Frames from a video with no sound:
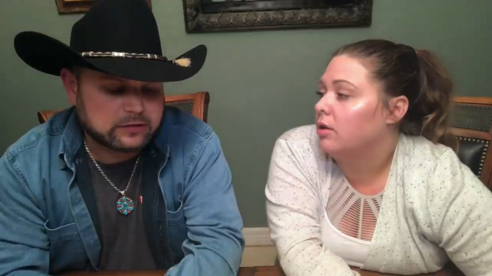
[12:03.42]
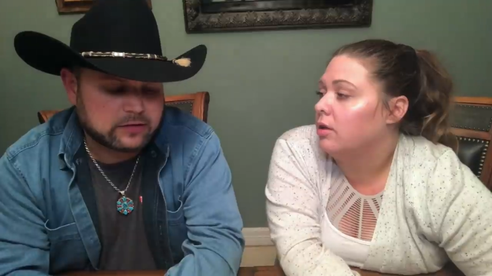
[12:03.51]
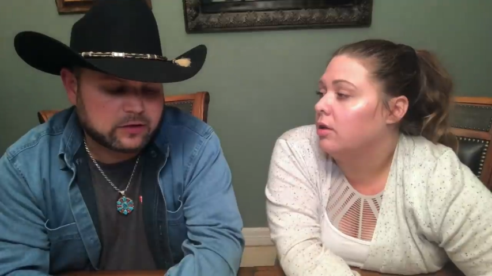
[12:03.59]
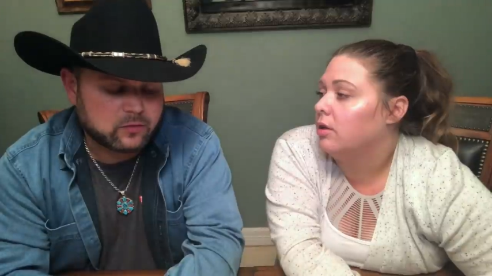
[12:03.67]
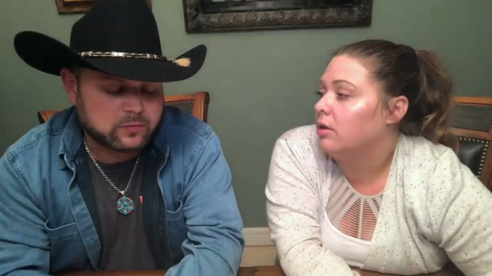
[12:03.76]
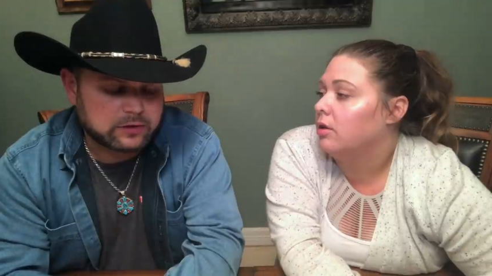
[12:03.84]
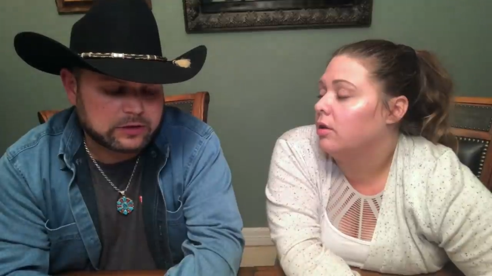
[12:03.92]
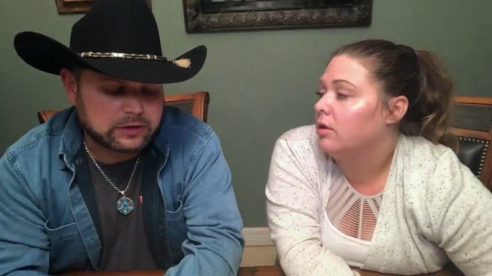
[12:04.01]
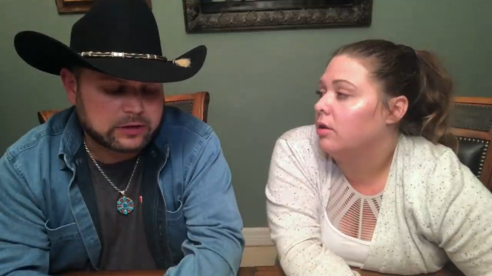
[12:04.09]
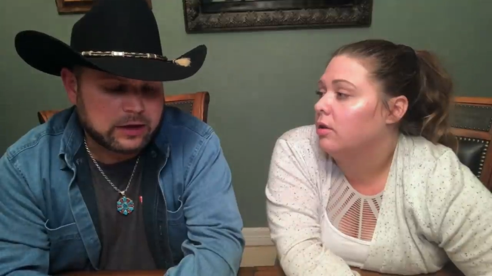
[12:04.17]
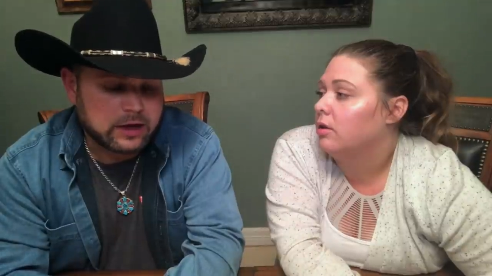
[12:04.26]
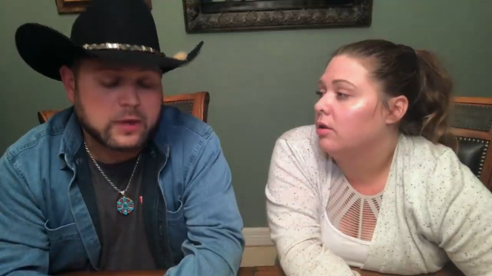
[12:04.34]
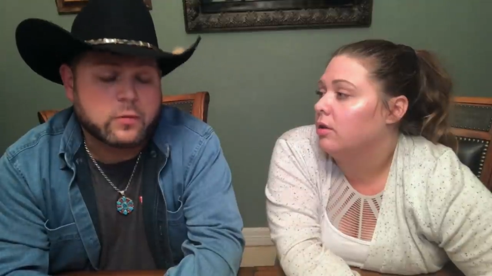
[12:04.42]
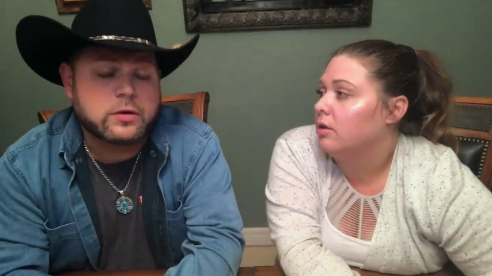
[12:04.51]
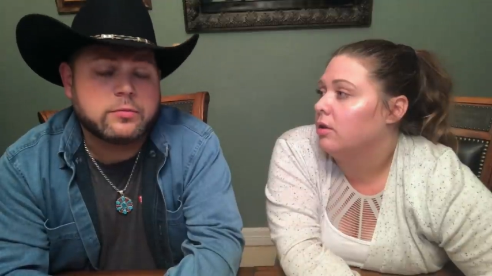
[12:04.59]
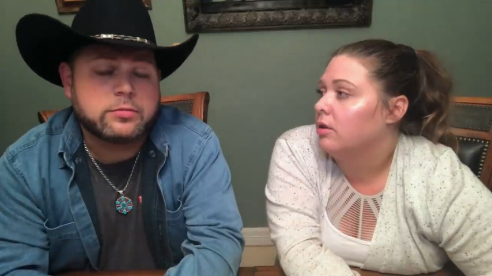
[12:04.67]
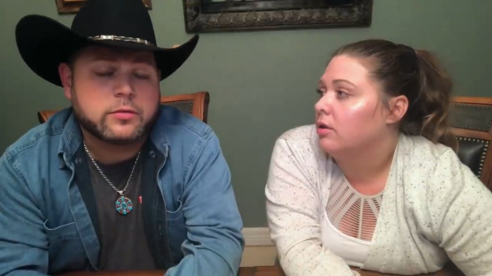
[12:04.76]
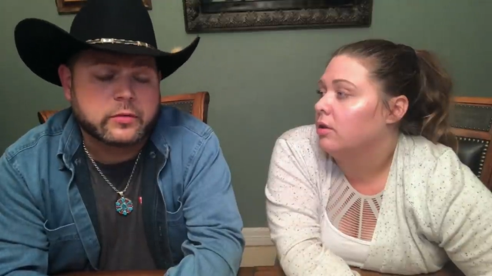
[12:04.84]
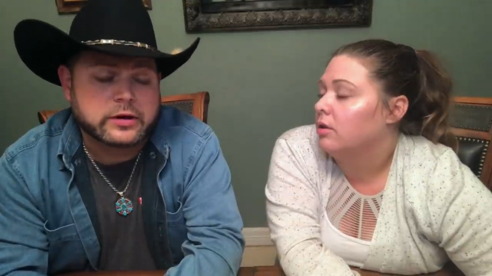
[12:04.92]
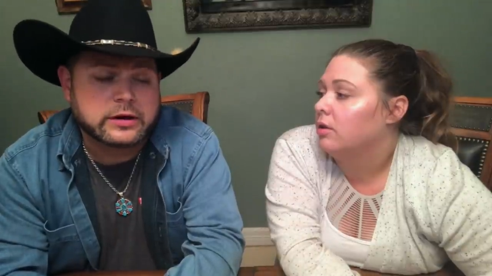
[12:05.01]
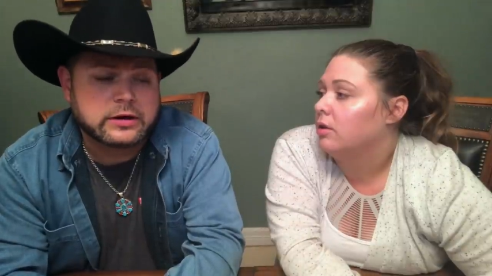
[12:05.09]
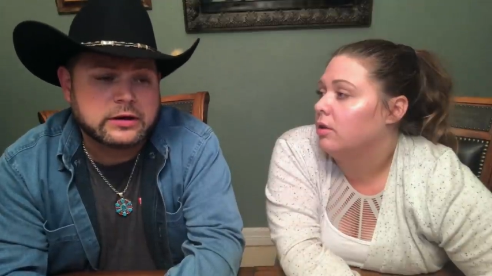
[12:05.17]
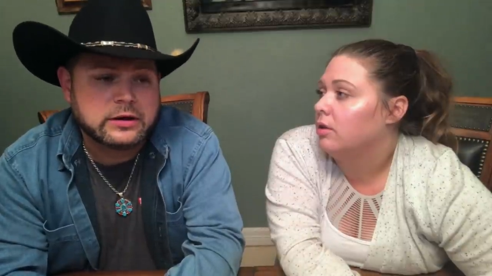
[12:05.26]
Speaker 1: told me at one point